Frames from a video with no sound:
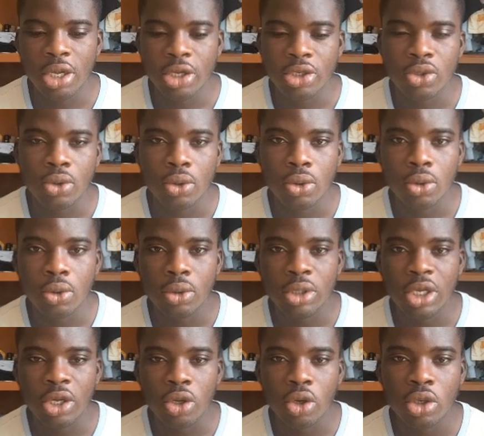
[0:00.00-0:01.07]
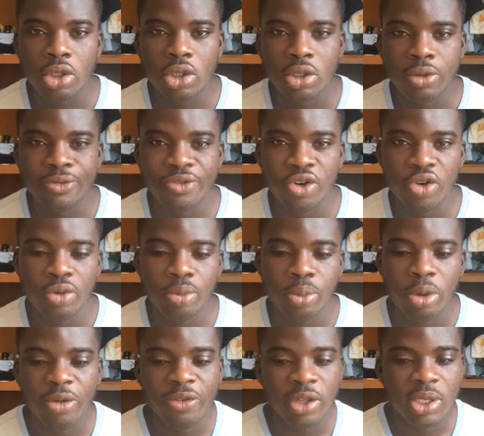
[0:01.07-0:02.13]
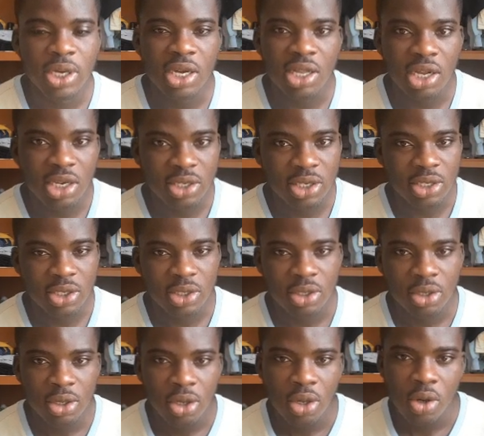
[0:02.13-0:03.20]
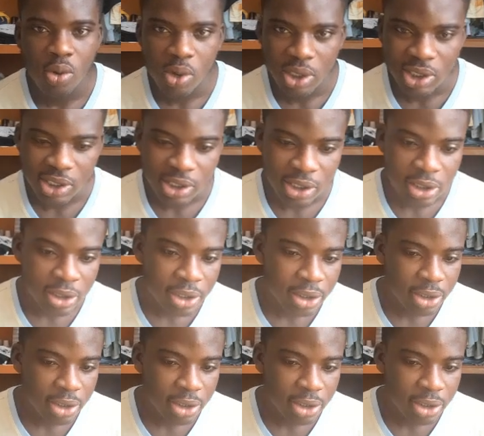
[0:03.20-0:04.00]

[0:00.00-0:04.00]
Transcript: So the cost, volume, profit analysis. What is it?